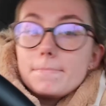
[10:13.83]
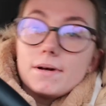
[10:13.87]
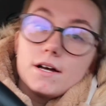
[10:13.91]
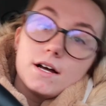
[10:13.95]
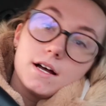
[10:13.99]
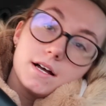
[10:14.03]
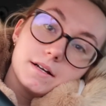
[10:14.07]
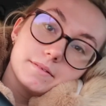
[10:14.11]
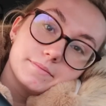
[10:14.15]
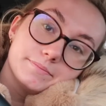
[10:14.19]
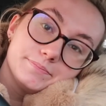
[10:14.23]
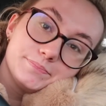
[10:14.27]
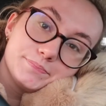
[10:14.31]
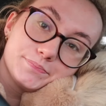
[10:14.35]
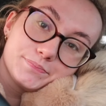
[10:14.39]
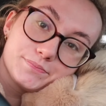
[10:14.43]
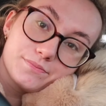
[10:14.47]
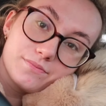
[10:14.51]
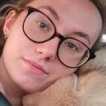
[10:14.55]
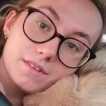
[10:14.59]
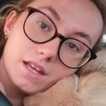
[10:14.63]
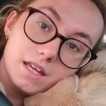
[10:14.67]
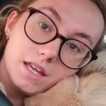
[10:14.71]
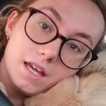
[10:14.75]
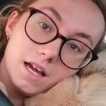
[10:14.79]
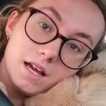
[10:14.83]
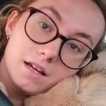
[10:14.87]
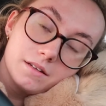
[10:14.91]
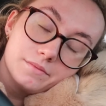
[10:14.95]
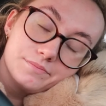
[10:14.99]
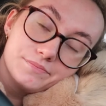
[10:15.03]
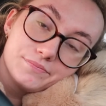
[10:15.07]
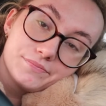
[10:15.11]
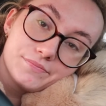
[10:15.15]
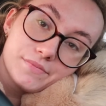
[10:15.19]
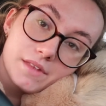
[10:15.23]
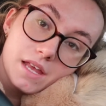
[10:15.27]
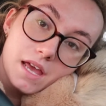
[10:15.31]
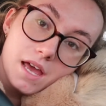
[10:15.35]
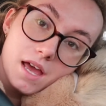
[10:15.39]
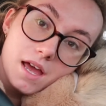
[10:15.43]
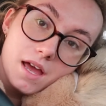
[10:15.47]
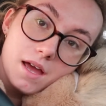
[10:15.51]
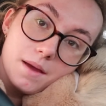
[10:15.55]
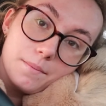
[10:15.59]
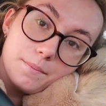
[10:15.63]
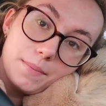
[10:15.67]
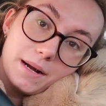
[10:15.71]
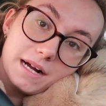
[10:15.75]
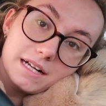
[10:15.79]
But yeah,
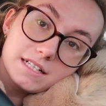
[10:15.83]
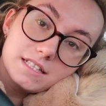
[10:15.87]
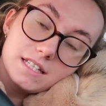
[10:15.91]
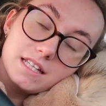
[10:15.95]
back